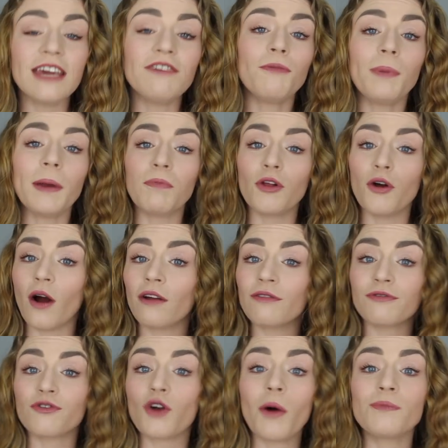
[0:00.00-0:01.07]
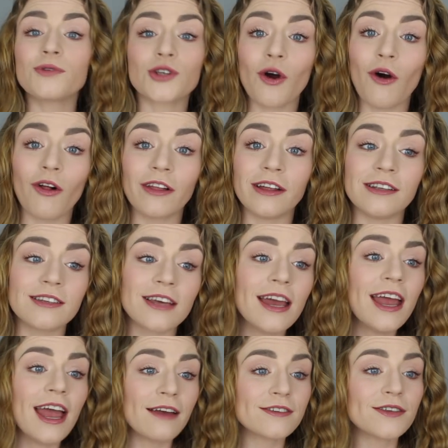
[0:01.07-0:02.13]
Even people who aren't from Scotland,
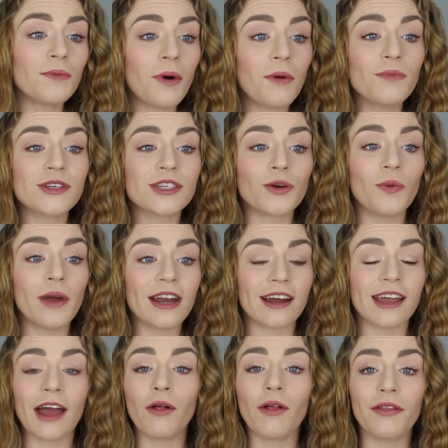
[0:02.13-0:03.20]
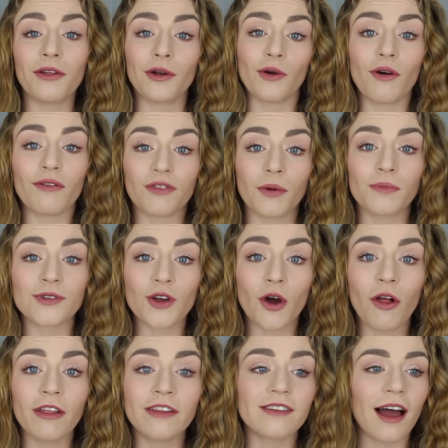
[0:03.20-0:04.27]
if someone was to wear a kilt and they're not from
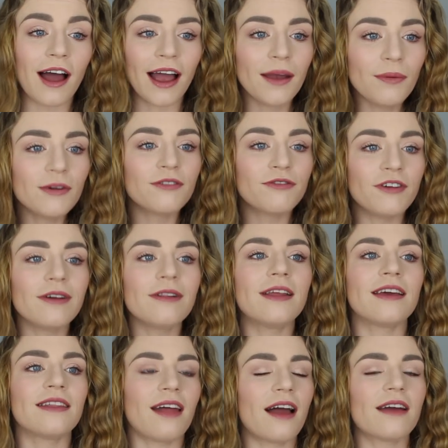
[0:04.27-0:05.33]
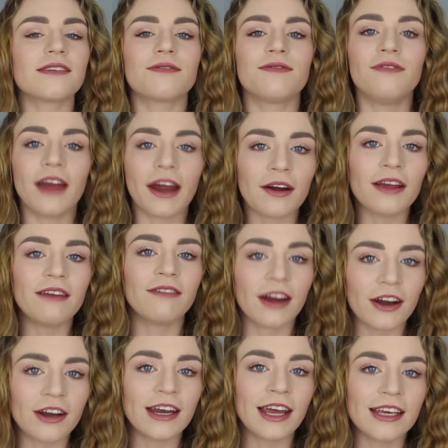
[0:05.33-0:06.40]
Scotland, I would feel like that's very,
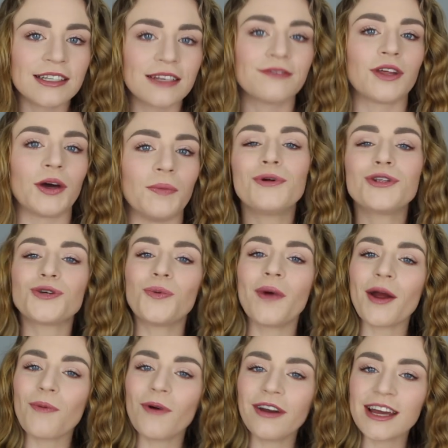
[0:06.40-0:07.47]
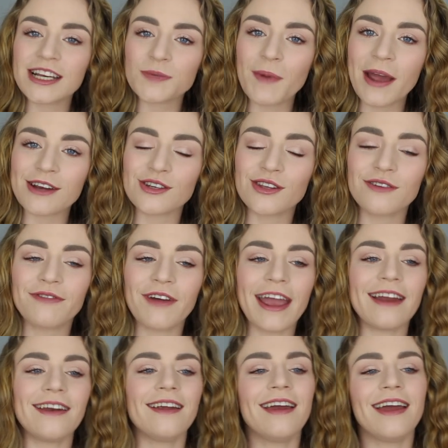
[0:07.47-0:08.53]
very nice of them. But to wear one at a special
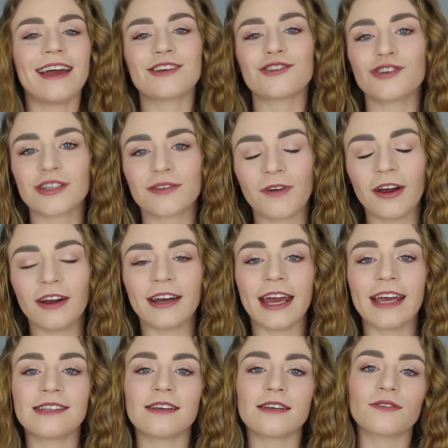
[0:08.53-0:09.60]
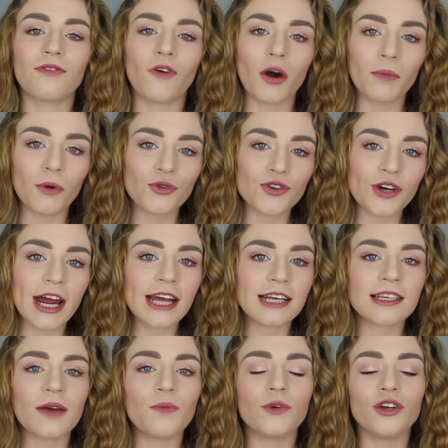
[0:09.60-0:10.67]
event, it's just very nice. It's formal
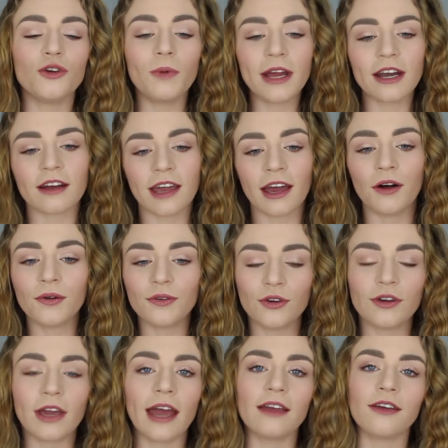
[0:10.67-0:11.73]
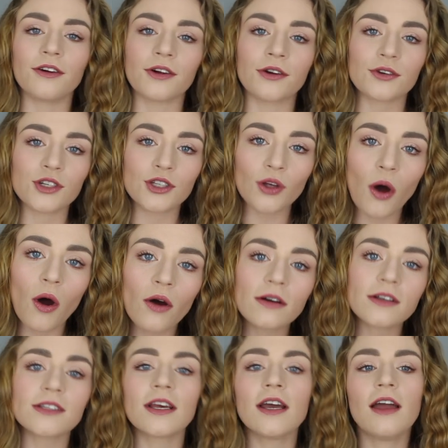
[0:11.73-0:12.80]
dress, and when you wear a kilt you get your
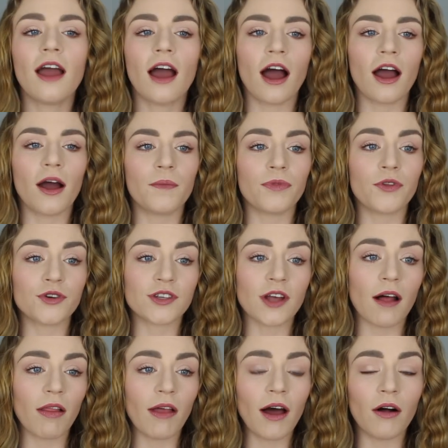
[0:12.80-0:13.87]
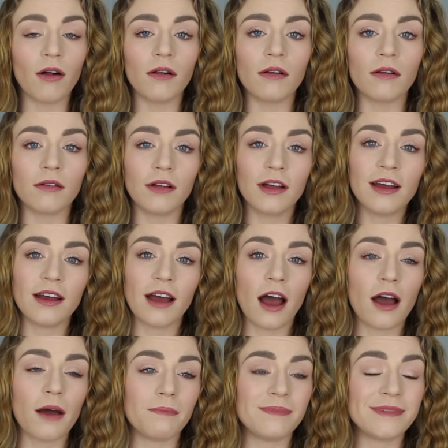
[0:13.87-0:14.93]
socks, um, there's a little
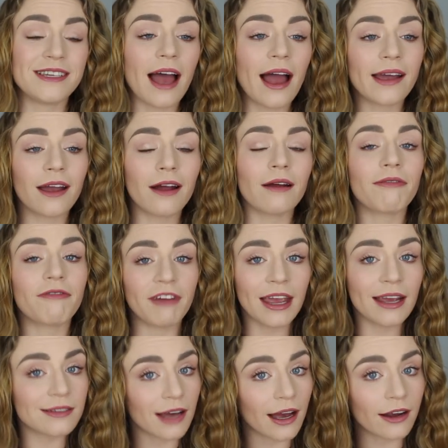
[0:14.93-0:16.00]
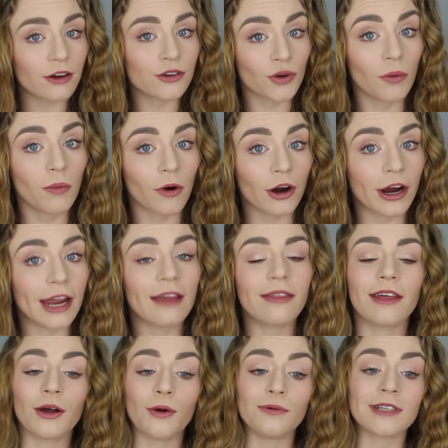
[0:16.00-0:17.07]
Um, dagger, fake dagger, don't worry,
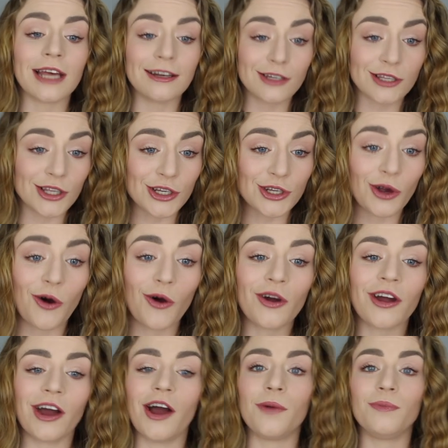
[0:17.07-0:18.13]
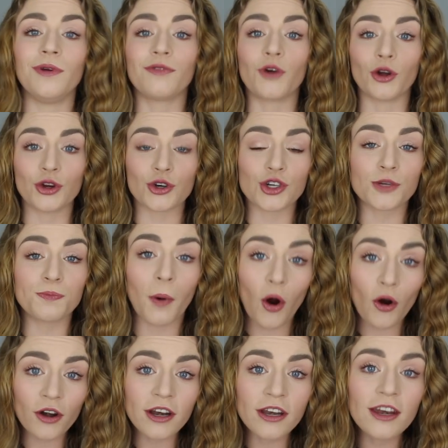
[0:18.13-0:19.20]
that goes into the sock. Um, you've got your
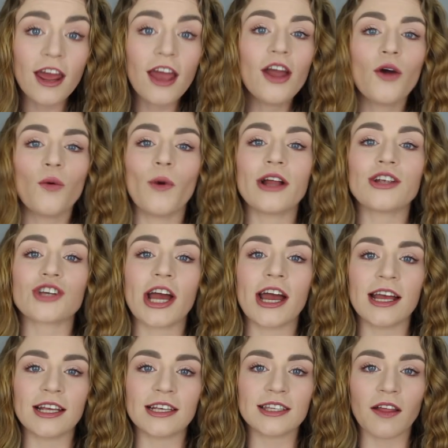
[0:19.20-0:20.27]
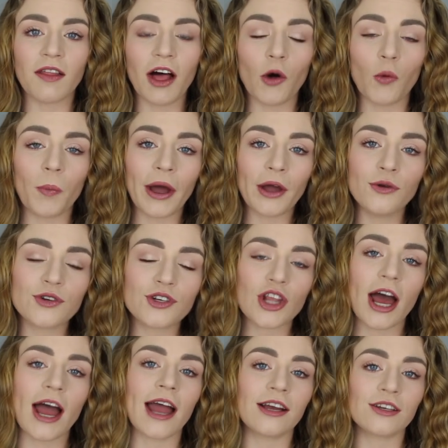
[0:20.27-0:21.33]
sporran, which is the little pouch
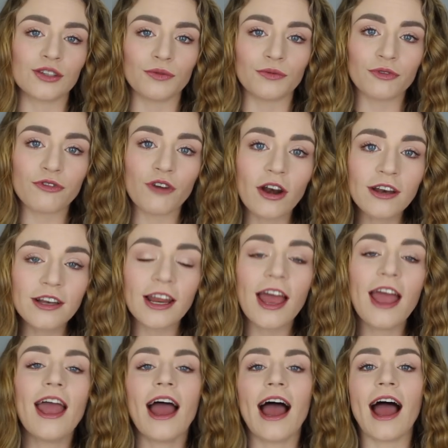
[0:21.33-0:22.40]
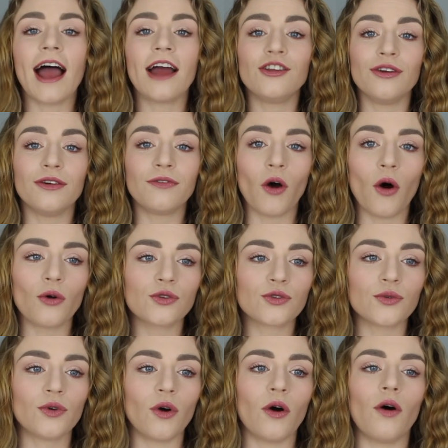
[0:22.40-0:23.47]
that hangs in front, and you've
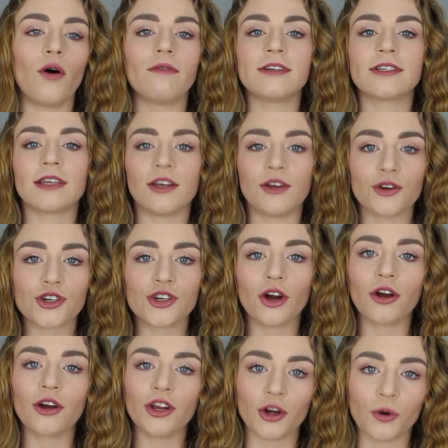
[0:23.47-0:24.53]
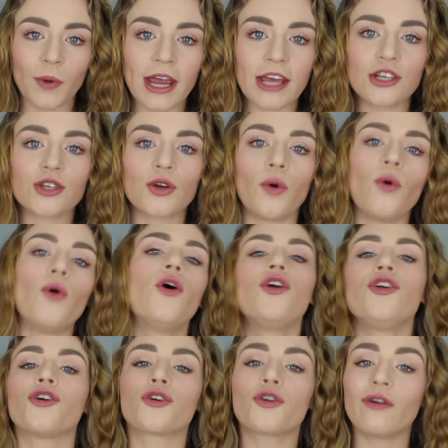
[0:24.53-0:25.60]
also got obviously your shirt, your waistcoat,
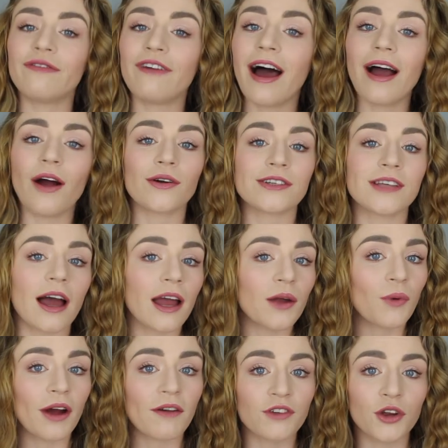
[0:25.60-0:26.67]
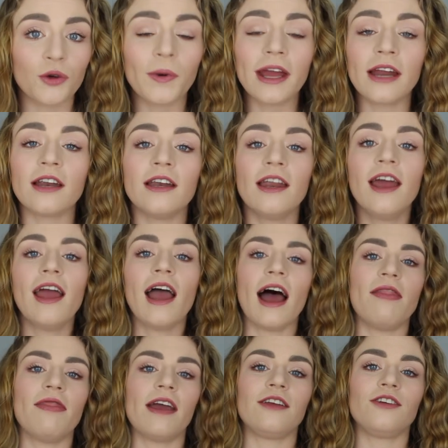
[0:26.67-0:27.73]
your cravat or tie, whatever you're wearing,
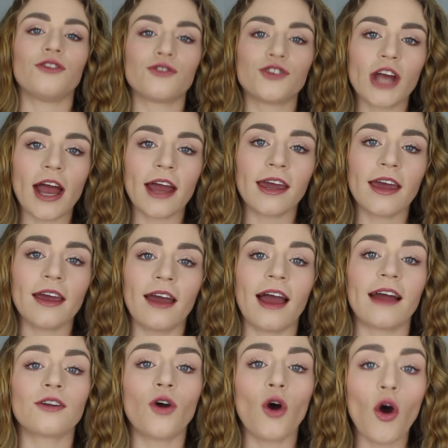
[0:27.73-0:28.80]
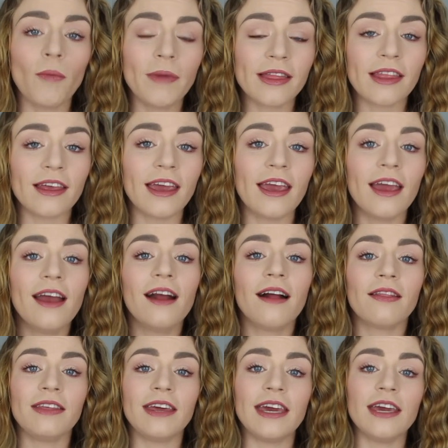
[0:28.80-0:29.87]
and then your jacket, and commonly
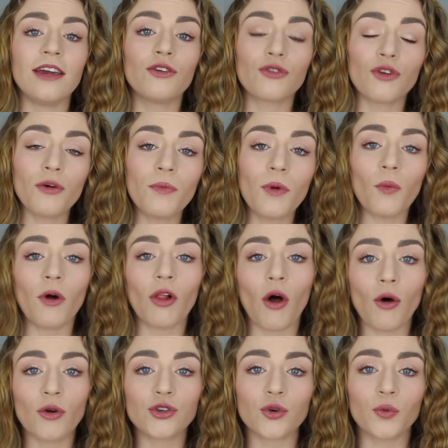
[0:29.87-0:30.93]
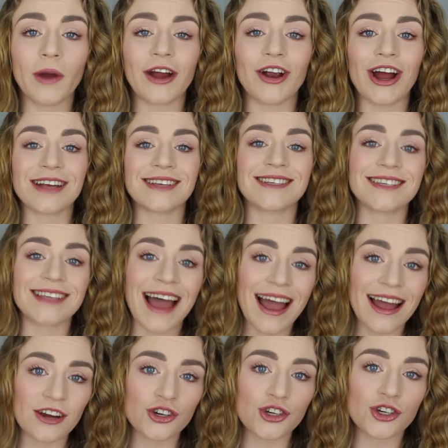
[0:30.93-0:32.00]
the groom will also wear a
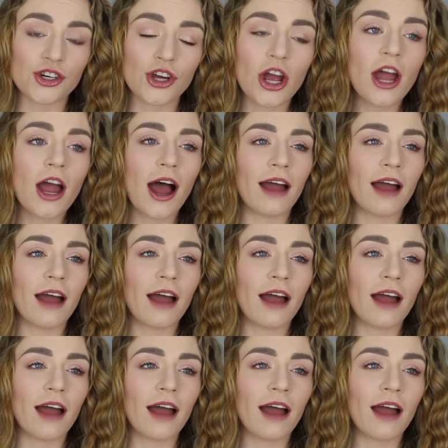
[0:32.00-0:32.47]
sash.